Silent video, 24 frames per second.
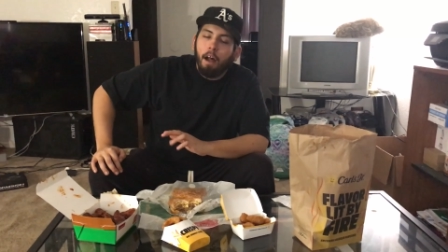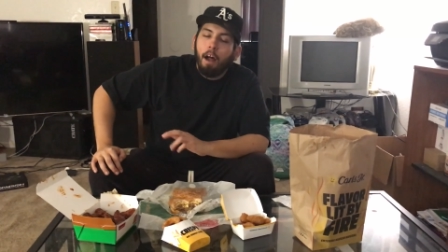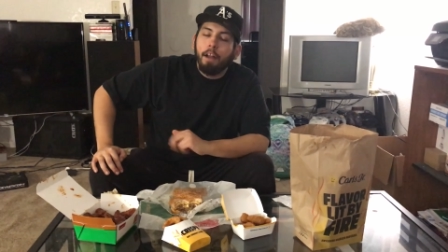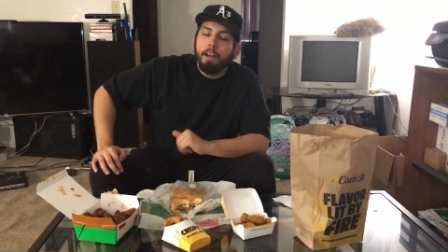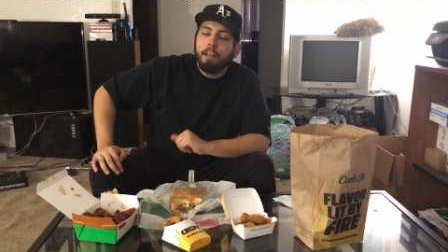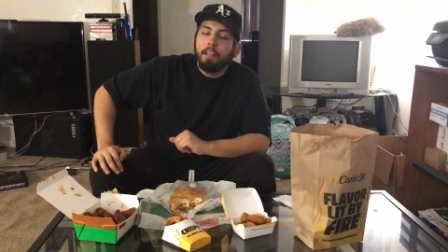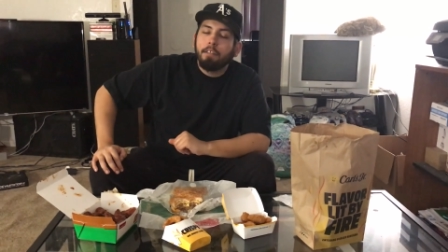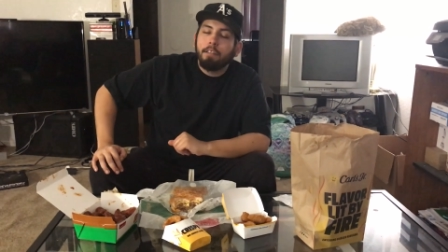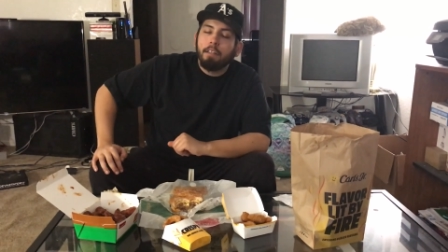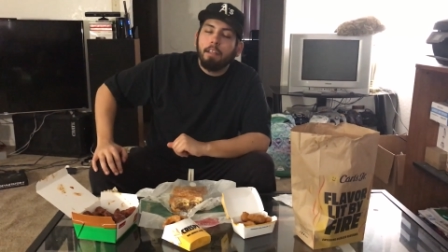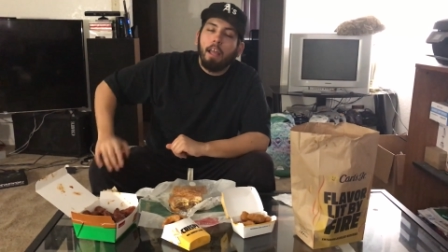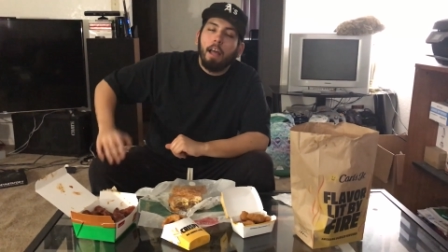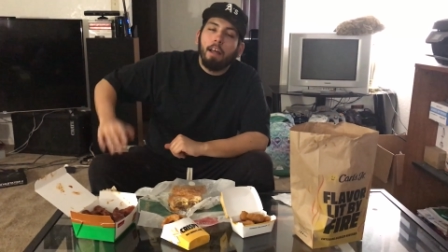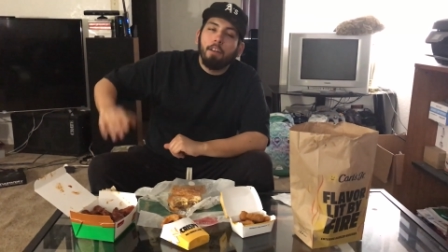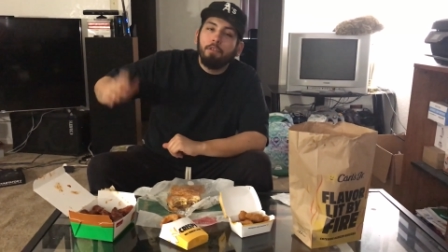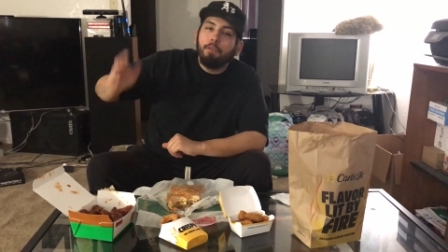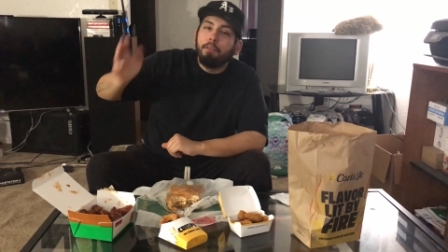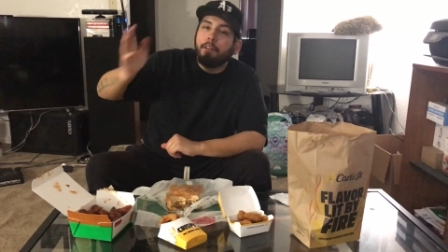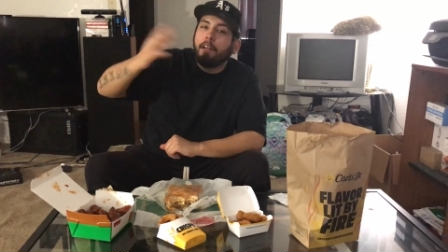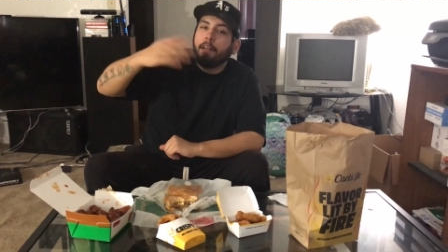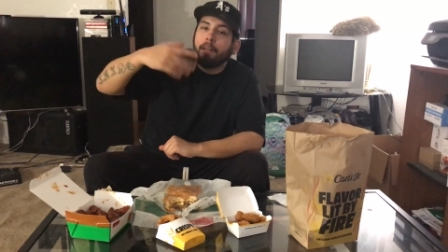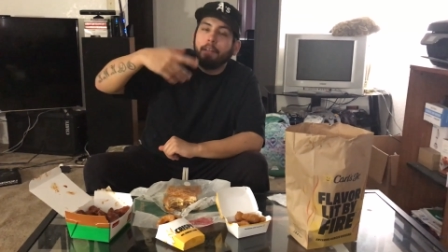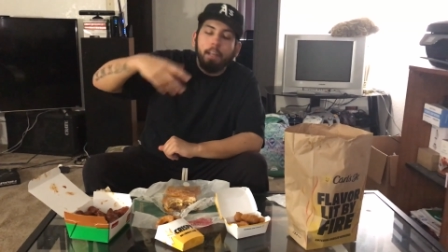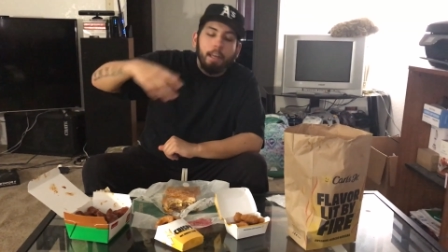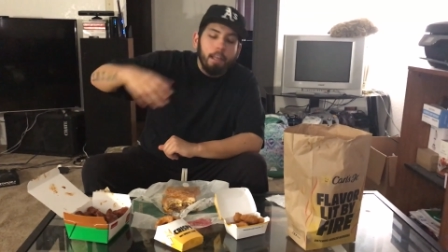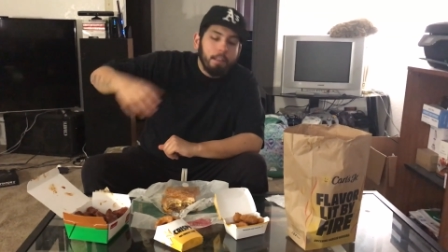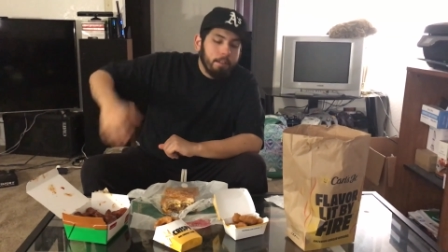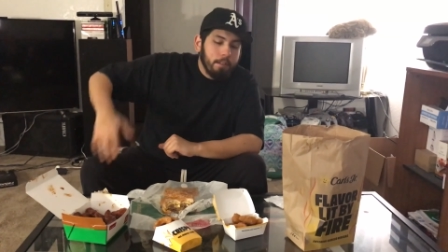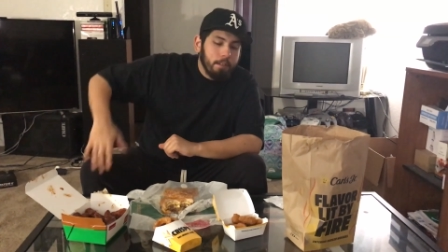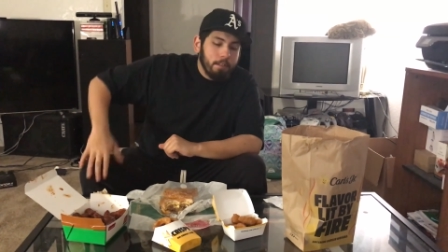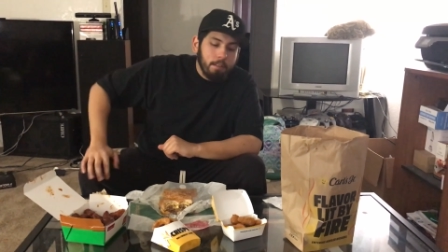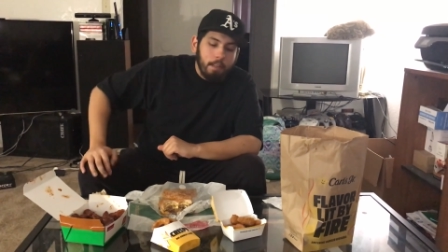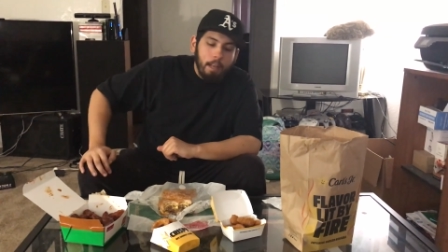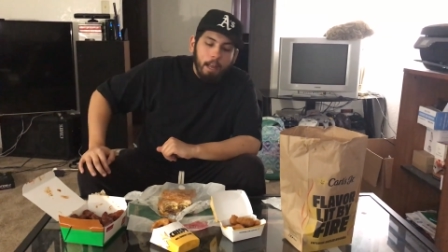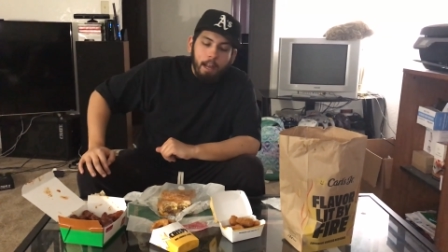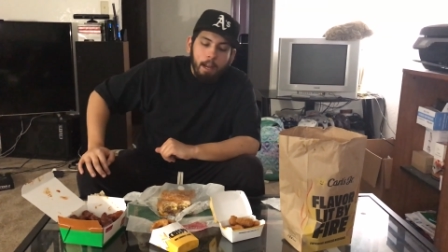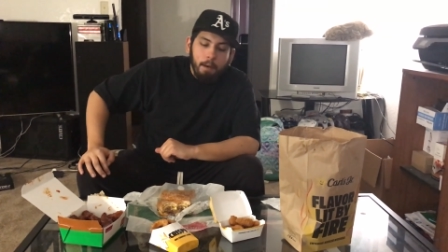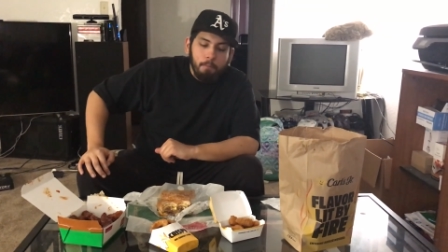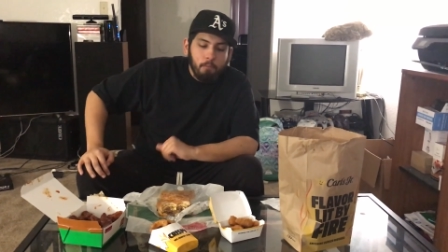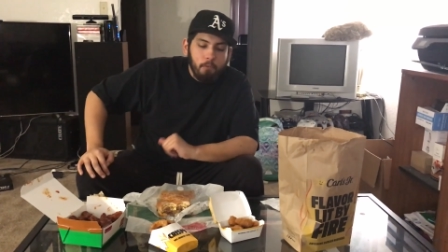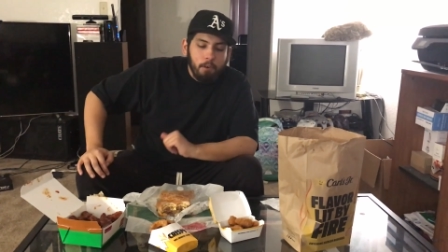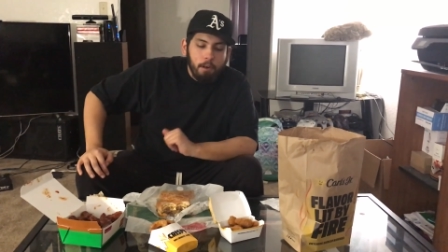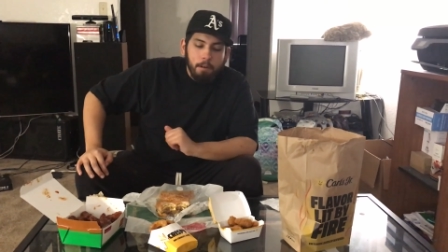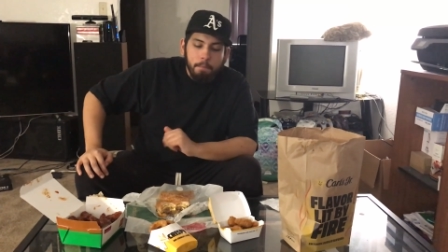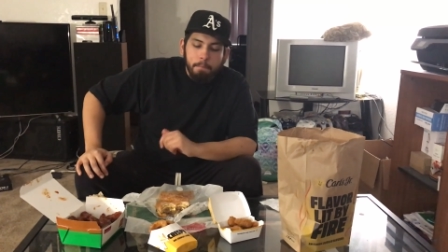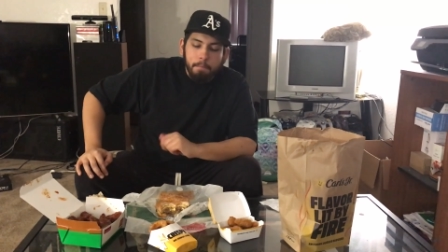honestly, I'll do it another time where